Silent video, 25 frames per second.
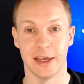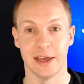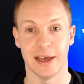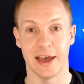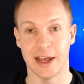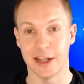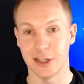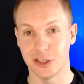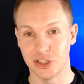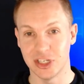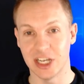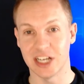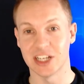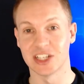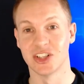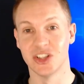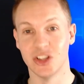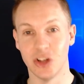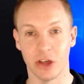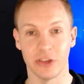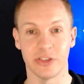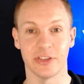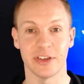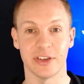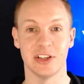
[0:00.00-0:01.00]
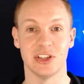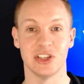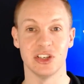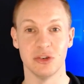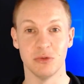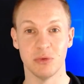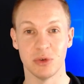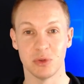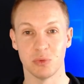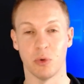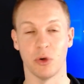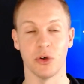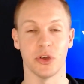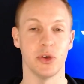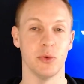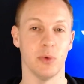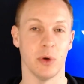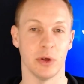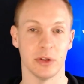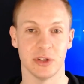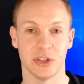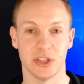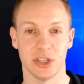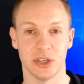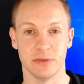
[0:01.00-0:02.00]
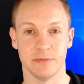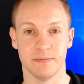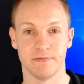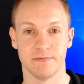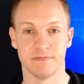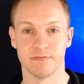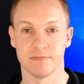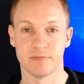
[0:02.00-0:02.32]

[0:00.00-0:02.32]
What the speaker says: and she has nothing to do with what you want to do.